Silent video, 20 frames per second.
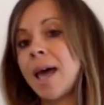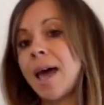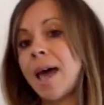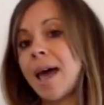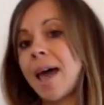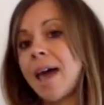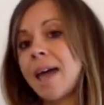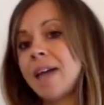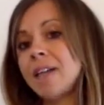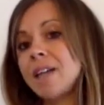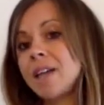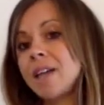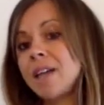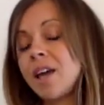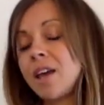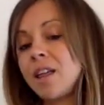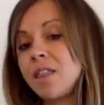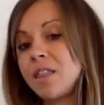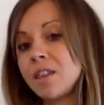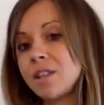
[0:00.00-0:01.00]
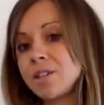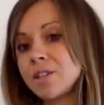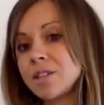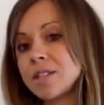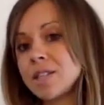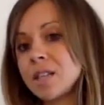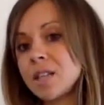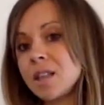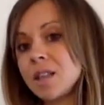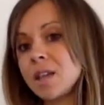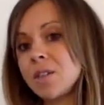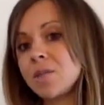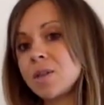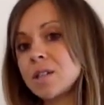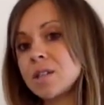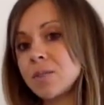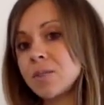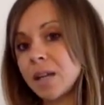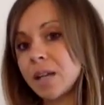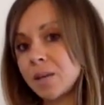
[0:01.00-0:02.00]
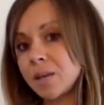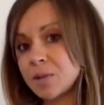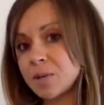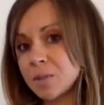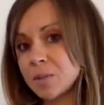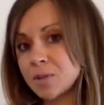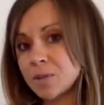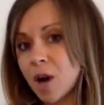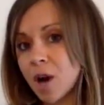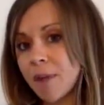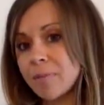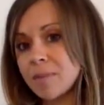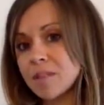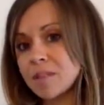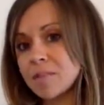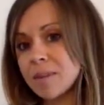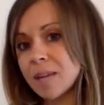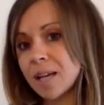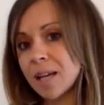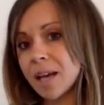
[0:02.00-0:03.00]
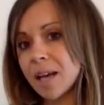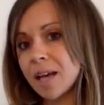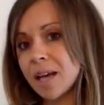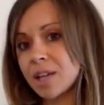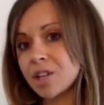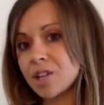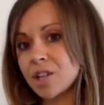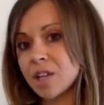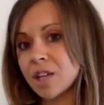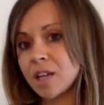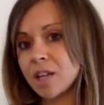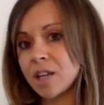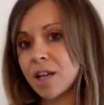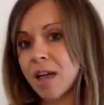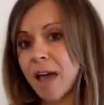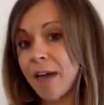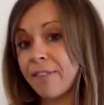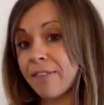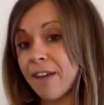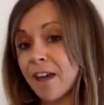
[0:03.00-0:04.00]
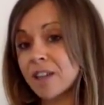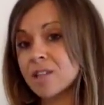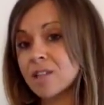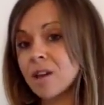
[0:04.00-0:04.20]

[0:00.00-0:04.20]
And the interesting thing was, when he was prescribed this medication at that